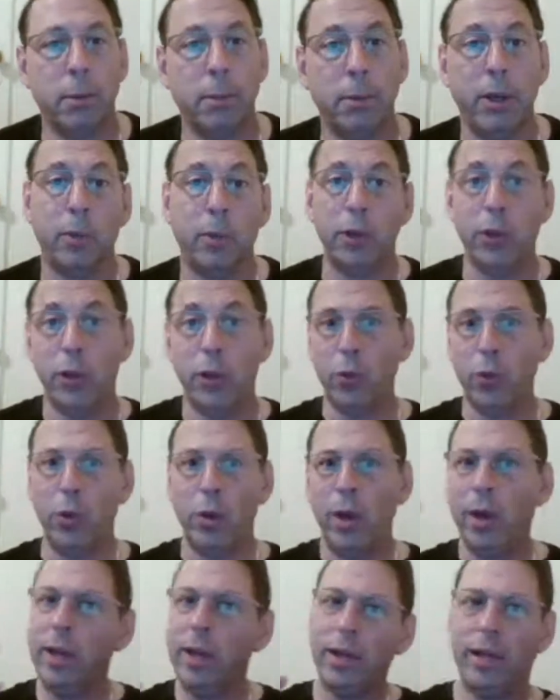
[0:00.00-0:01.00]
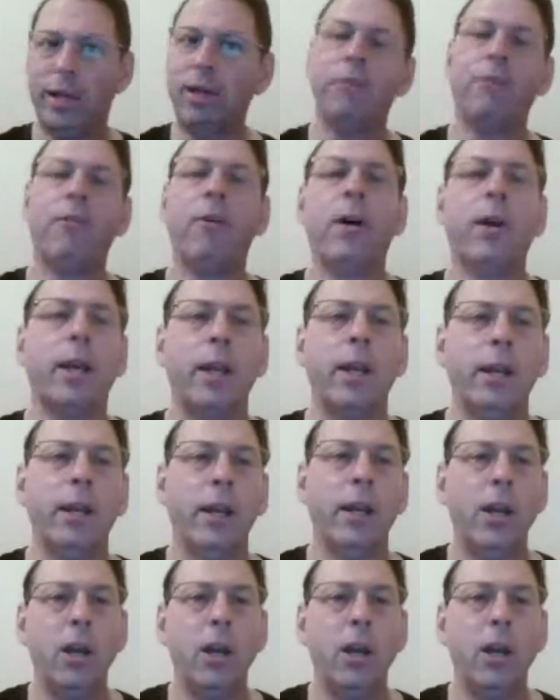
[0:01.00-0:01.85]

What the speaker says: when you give fucking